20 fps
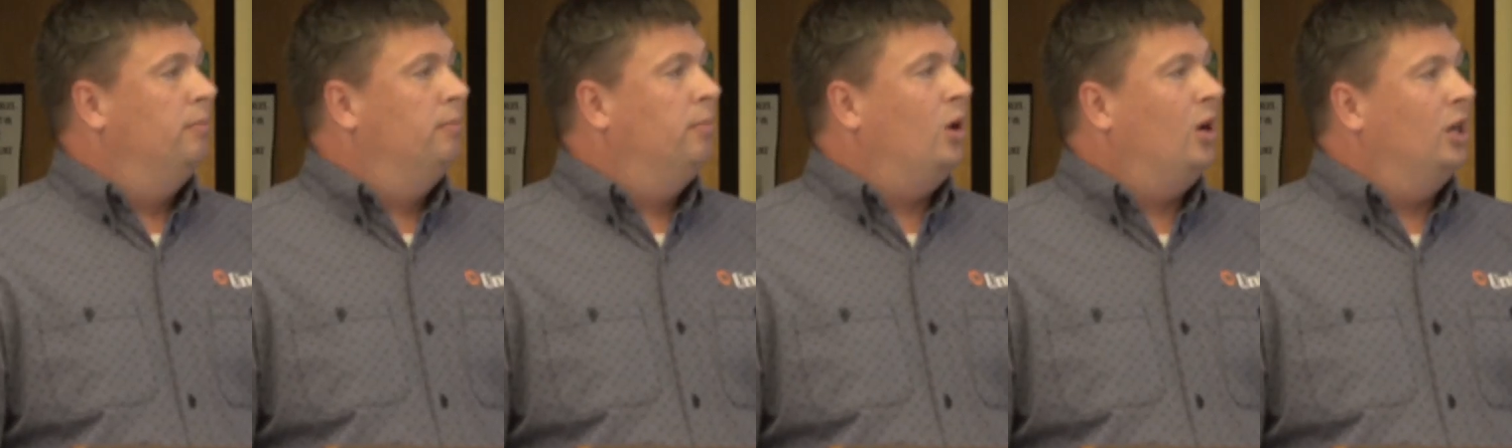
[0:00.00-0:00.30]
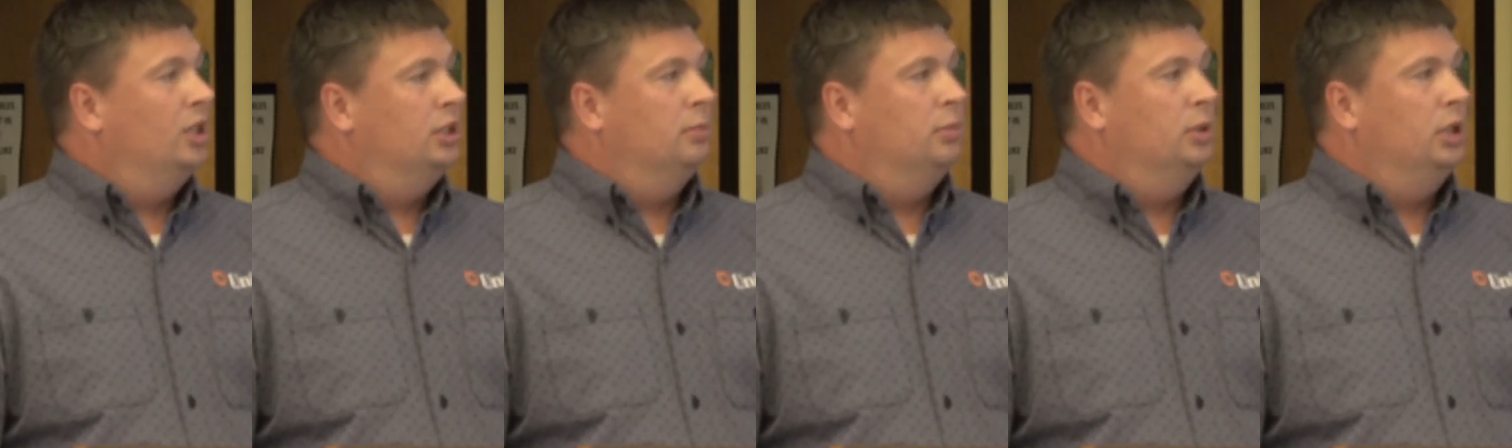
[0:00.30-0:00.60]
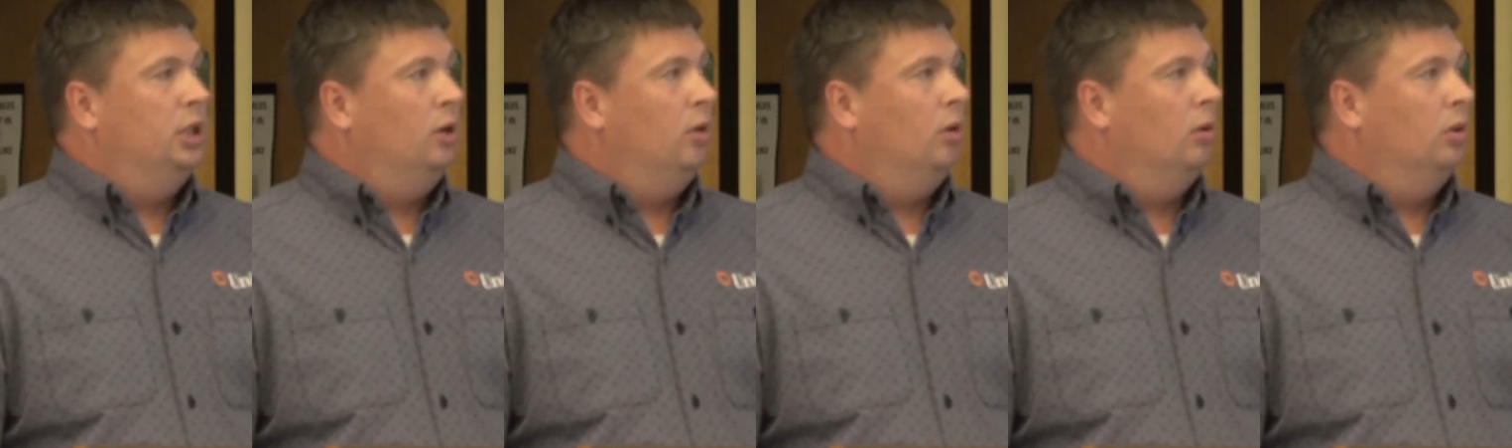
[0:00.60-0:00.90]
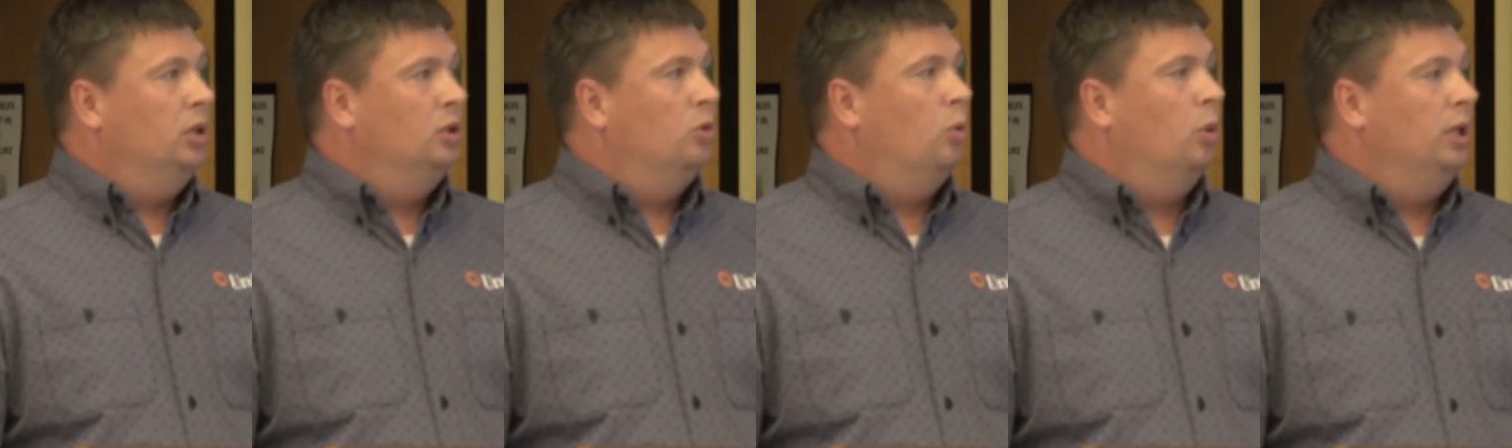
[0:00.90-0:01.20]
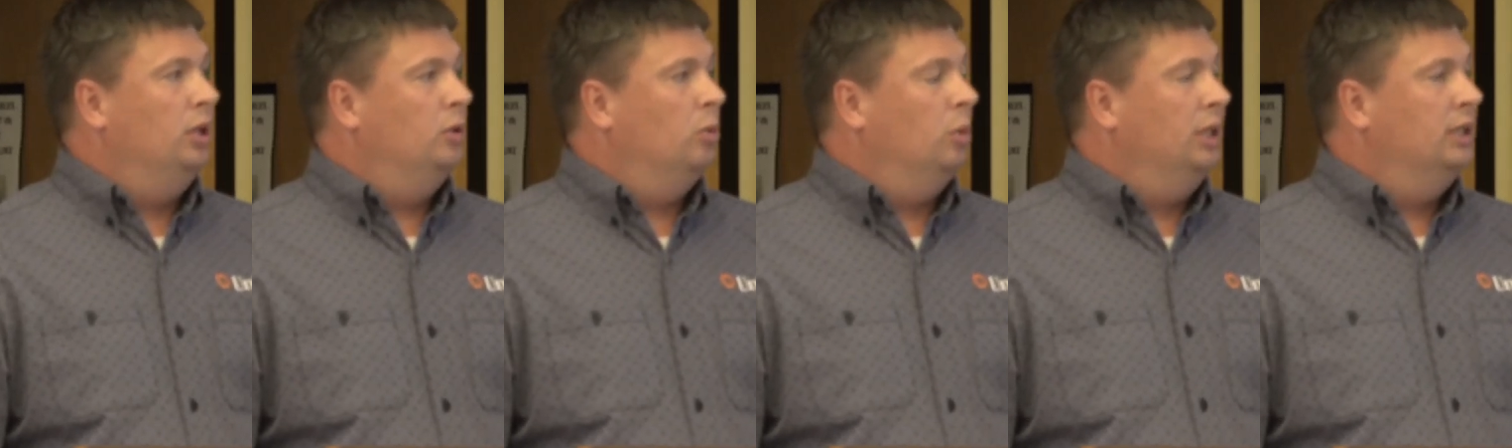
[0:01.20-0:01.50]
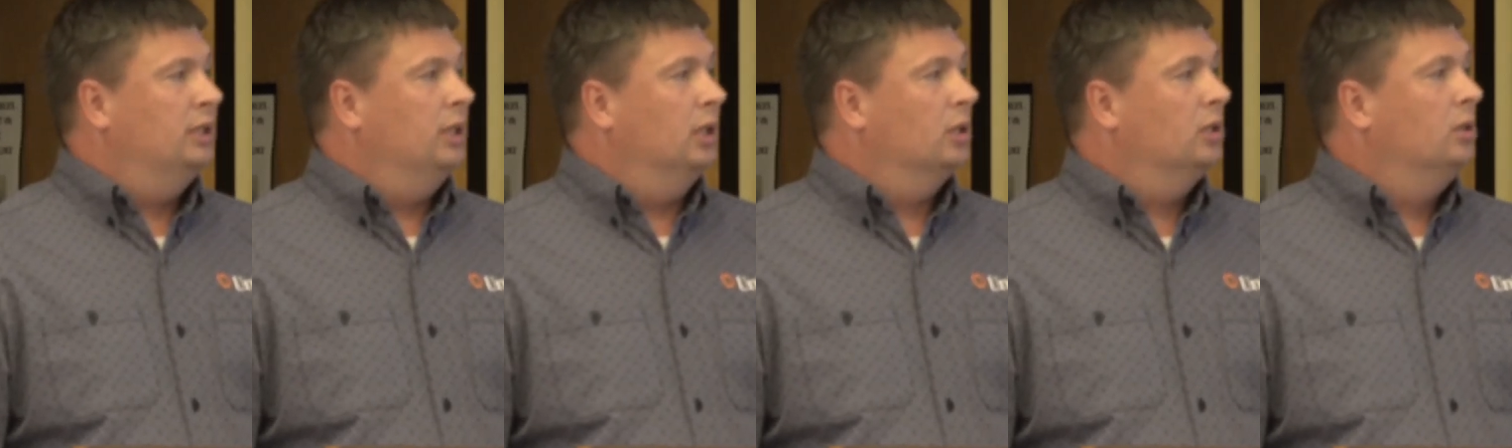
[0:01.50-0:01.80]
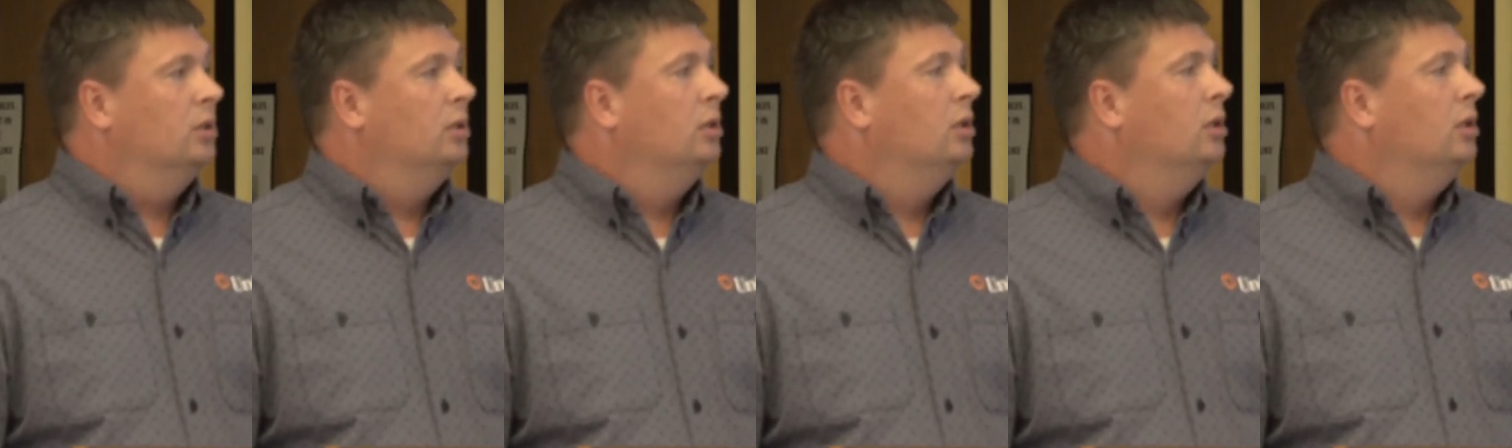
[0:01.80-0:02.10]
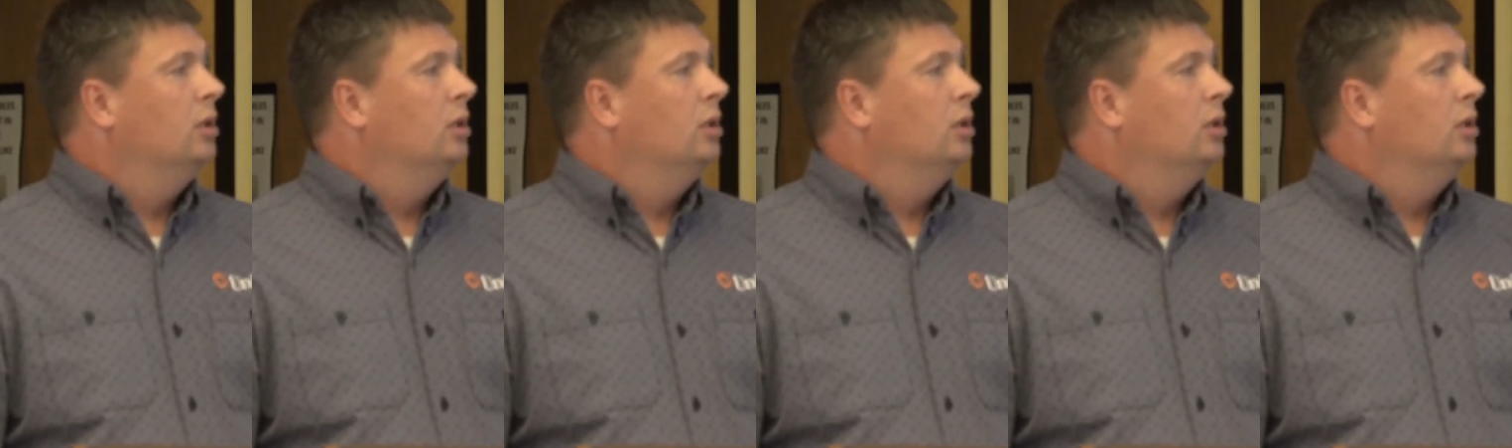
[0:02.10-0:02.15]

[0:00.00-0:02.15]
possibly early 2026.